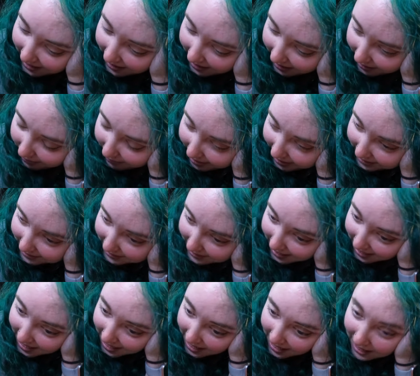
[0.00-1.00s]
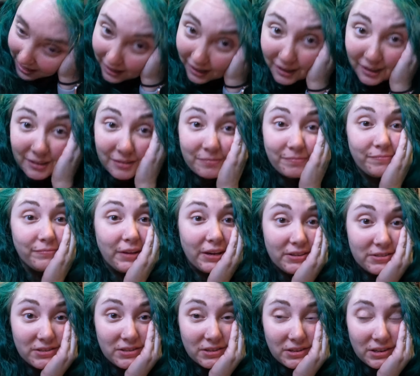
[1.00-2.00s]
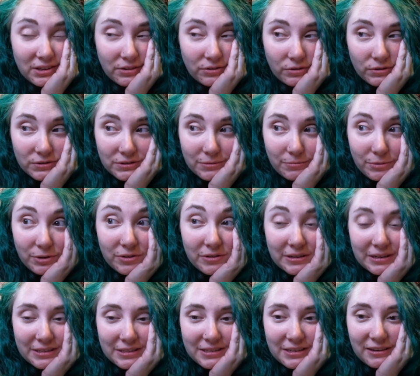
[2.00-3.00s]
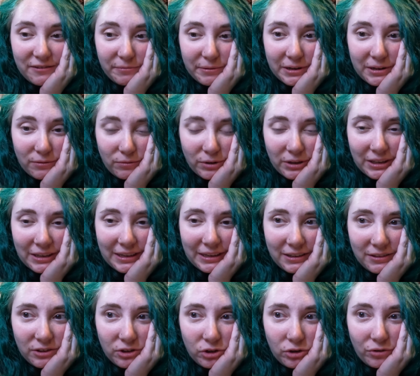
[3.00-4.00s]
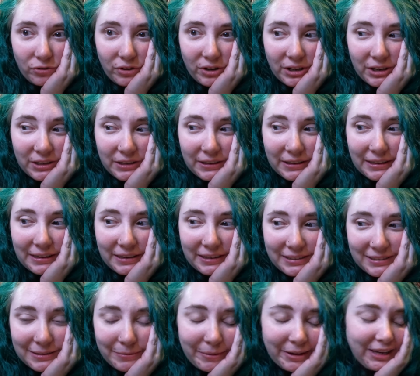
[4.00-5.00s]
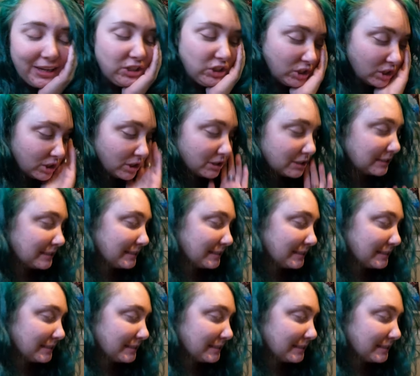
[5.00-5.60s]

anyways, I was looking through some music and stuff. I didn't really get too far into that because I'm like, I should go to